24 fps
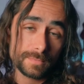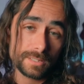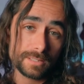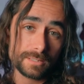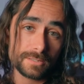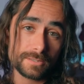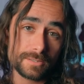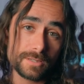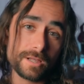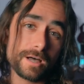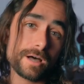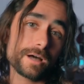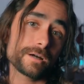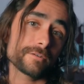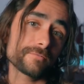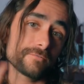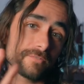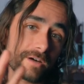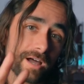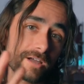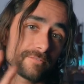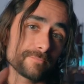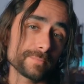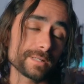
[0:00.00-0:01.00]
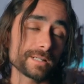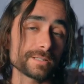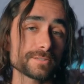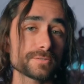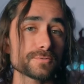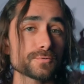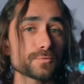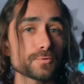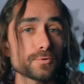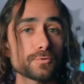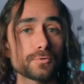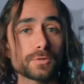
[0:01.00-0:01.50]
minutes long, 5 minutes
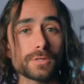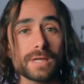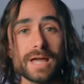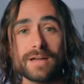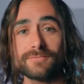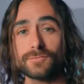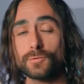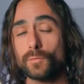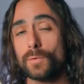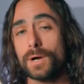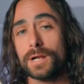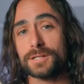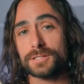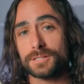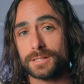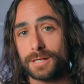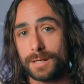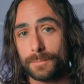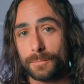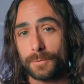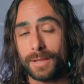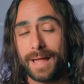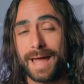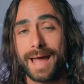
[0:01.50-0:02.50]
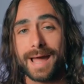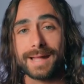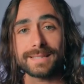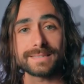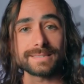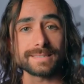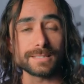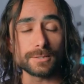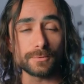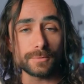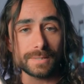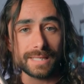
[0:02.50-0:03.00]
through, you have to watch a couple
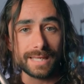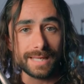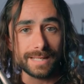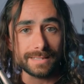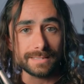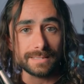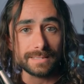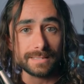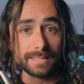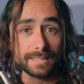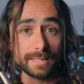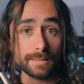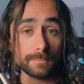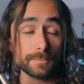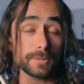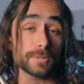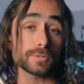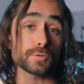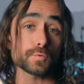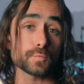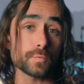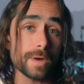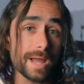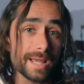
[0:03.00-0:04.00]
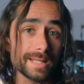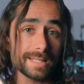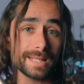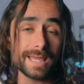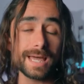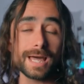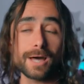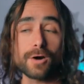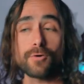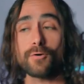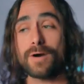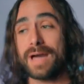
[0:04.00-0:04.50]
ads that you can't skip. Because right
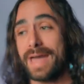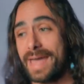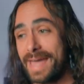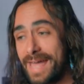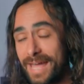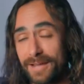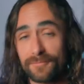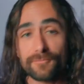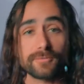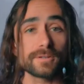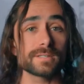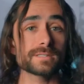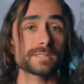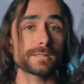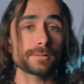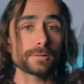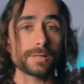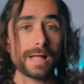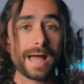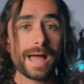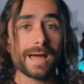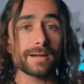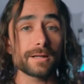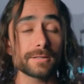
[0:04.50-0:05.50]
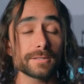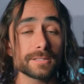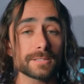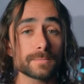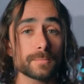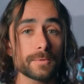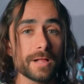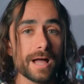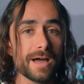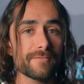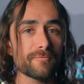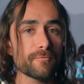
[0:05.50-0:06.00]
now, every single ad on this
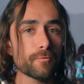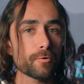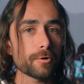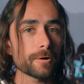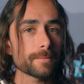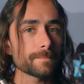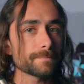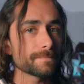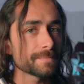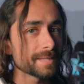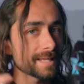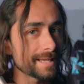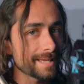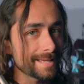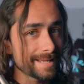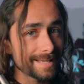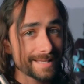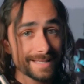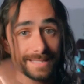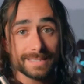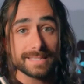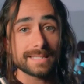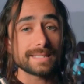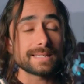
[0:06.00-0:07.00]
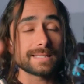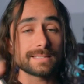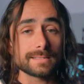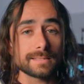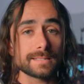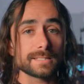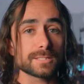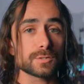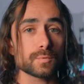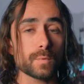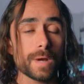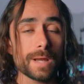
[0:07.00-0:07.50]
platform is
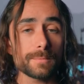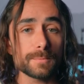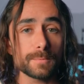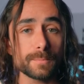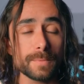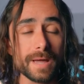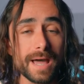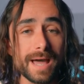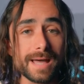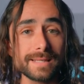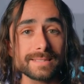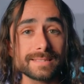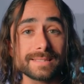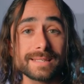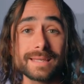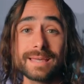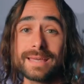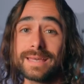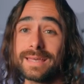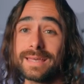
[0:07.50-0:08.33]
easily swiped past.